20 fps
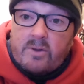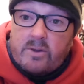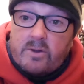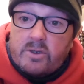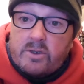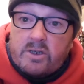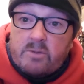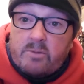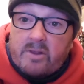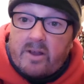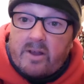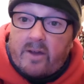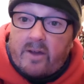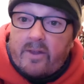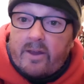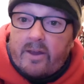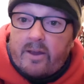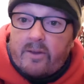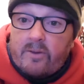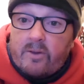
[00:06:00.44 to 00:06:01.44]
YouTubers out
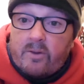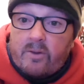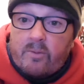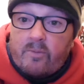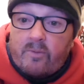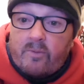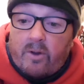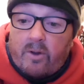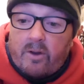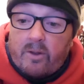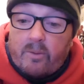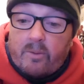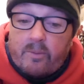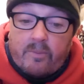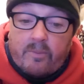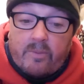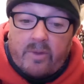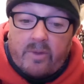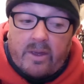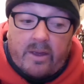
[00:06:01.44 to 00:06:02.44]
there you can follow.
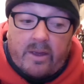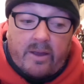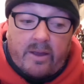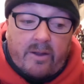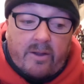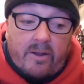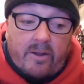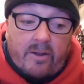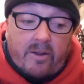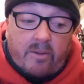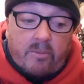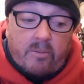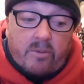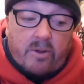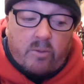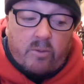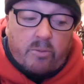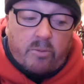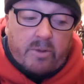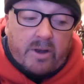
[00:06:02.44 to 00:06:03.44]
But
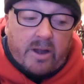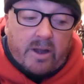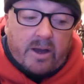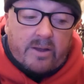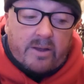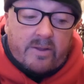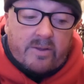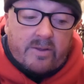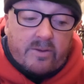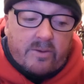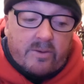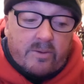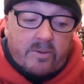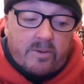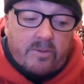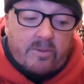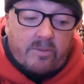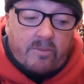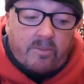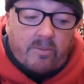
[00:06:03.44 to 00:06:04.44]
it would be nice to,
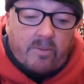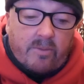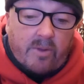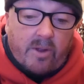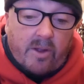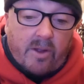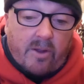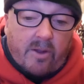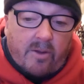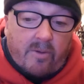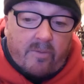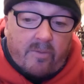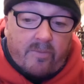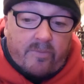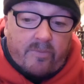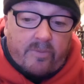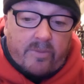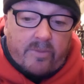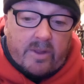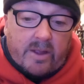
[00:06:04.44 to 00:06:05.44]

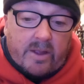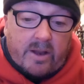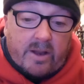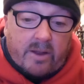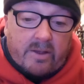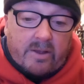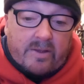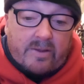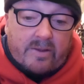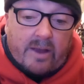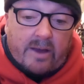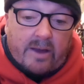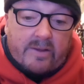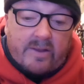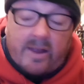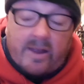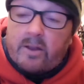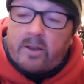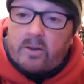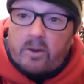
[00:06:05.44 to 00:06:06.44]
you know, it's nice
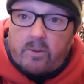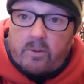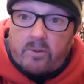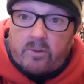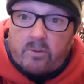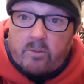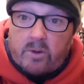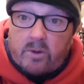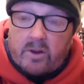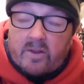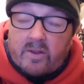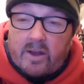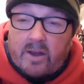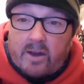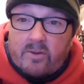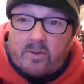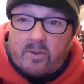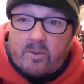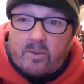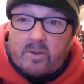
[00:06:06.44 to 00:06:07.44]
to get to know someone, it's
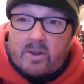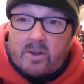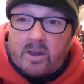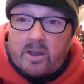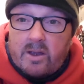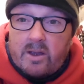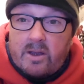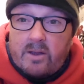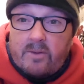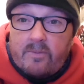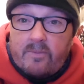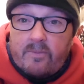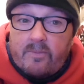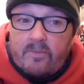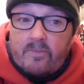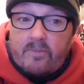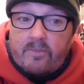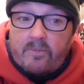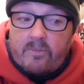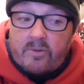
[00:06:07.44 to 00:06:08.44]
nice to see
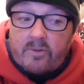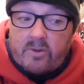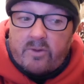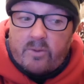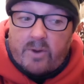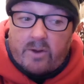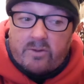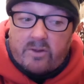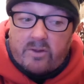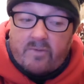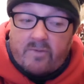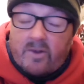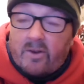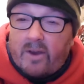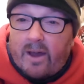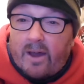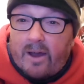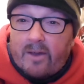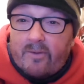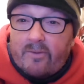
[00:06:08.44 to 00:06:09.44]
someone else's real
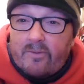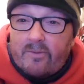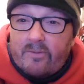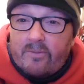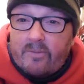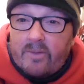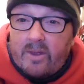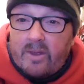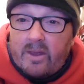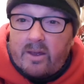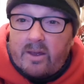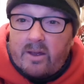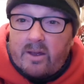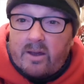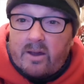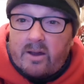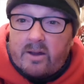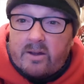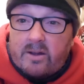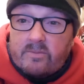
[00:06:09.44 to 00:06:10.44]
life.
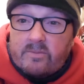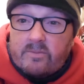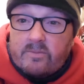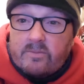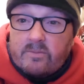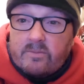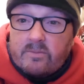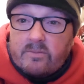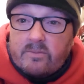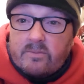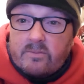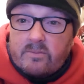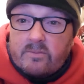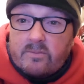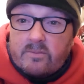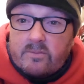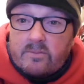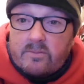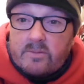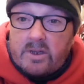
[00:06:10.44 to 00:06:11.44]
And,
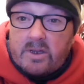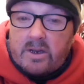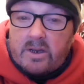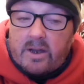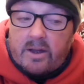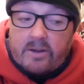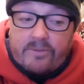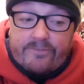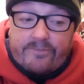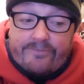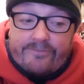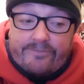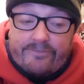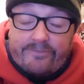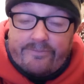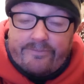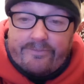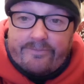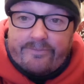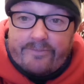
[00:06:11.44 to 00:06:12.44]
you know,
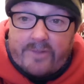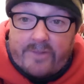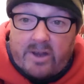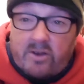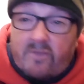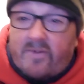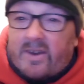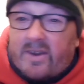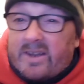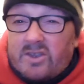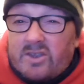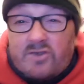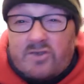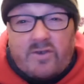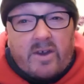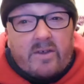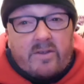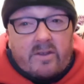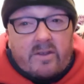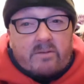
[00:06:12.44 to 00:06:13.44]
I just find it
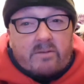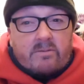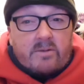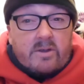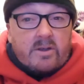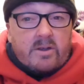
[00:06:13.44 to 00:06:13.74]
interesting.